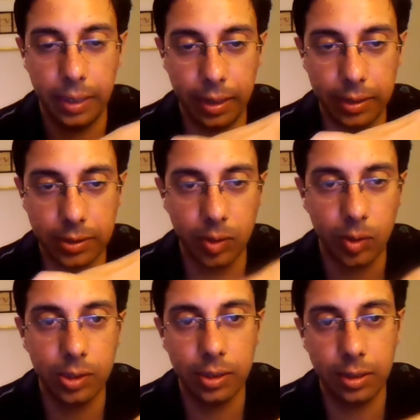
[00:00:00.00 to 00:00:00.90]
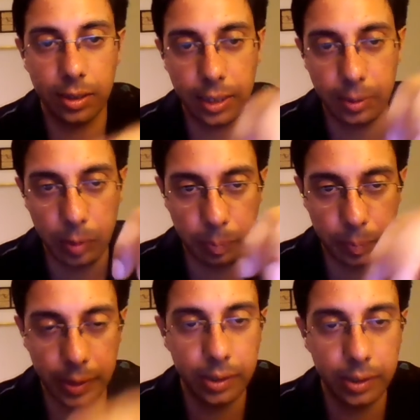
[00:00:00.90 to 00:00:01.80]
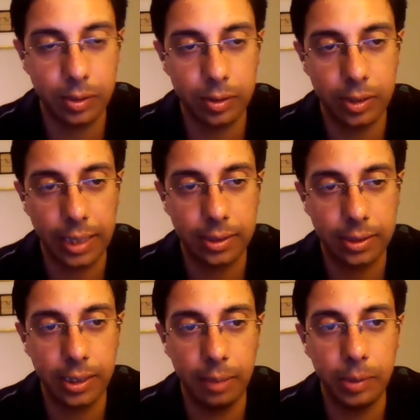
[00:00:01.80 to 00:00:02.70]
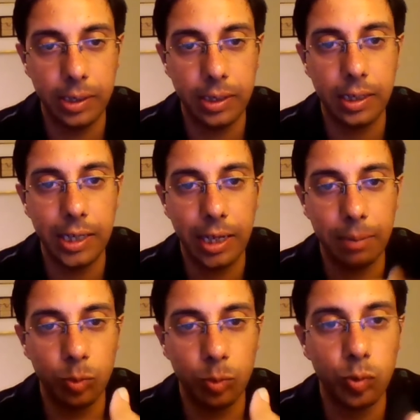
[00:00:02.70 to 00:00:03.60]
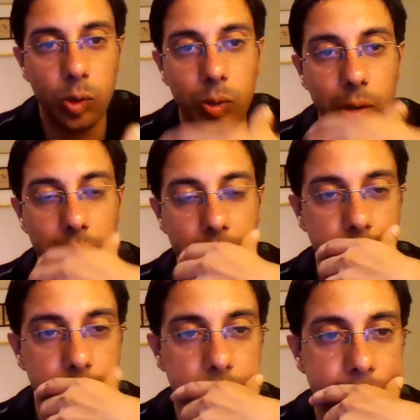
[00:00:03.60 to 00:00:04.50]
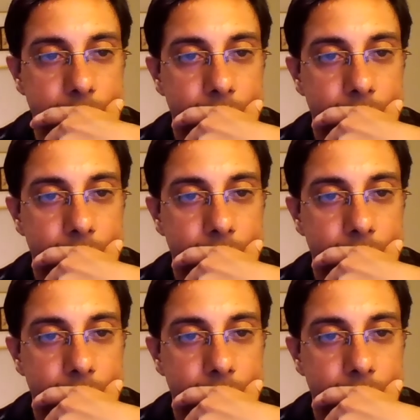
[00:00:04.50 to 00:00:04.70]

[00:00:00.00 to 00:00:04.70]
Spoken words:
it's not that it will print that thing immediately and move on to other things.